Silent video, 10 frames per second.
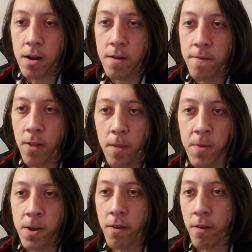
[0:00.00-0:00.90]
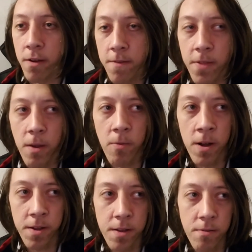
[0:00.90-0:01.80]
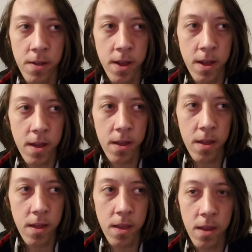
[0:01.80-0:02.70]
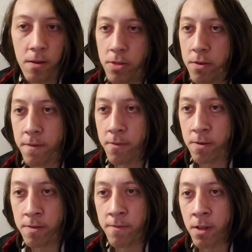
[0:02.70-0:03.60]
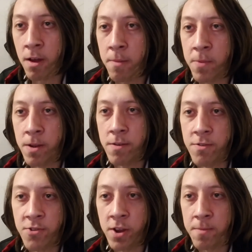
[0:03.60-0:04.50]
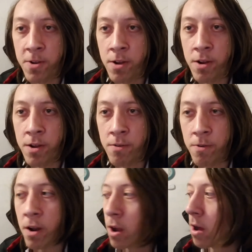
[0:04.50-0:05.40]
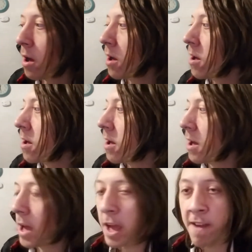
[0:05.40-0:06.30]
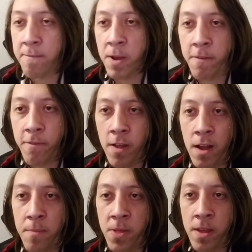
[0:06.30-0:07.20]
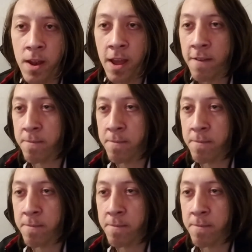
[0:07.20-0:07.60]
flop and turn if they want to, like 3/4 flop and just jam turn, or half pot flop and then half